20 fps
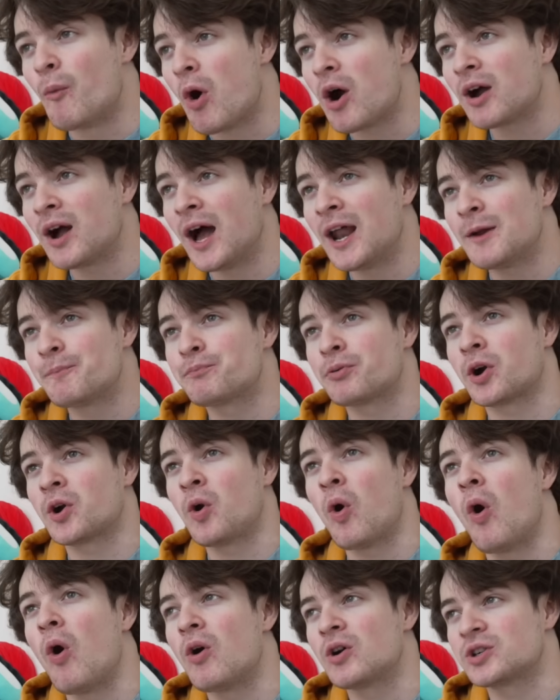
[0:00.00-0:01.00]
what kind of
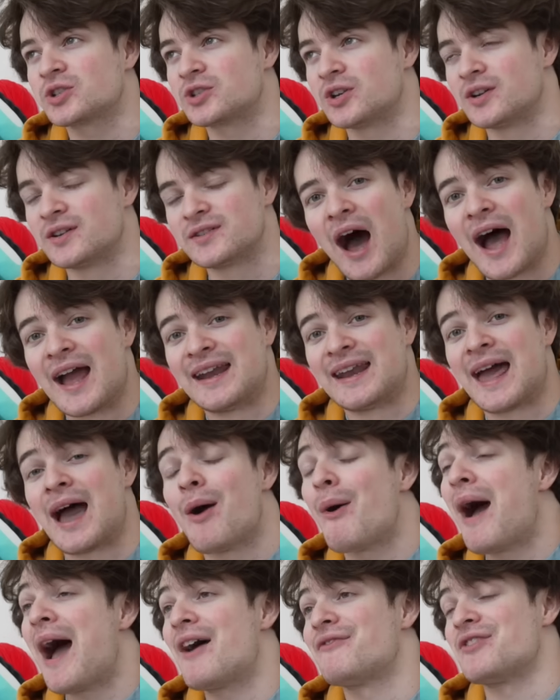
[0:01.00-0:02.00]
precautions I
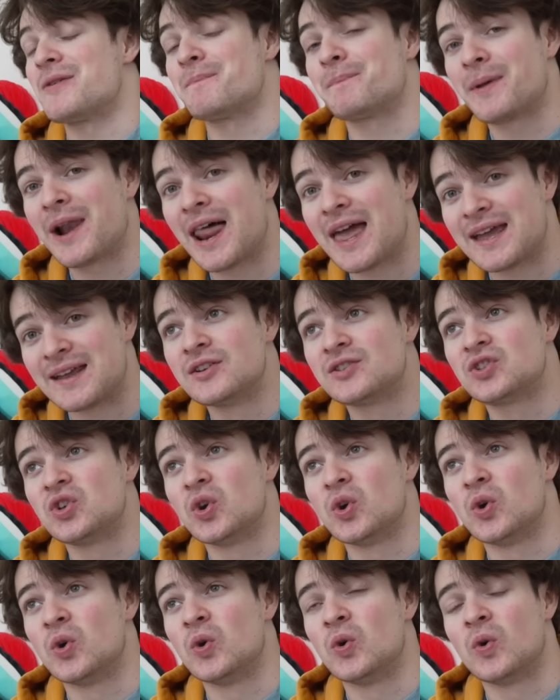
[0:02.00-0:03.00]
now have in place
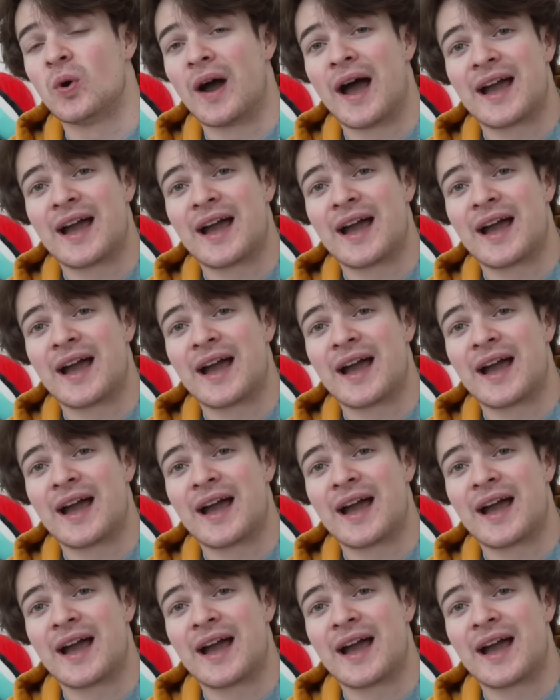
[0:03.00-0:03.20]
to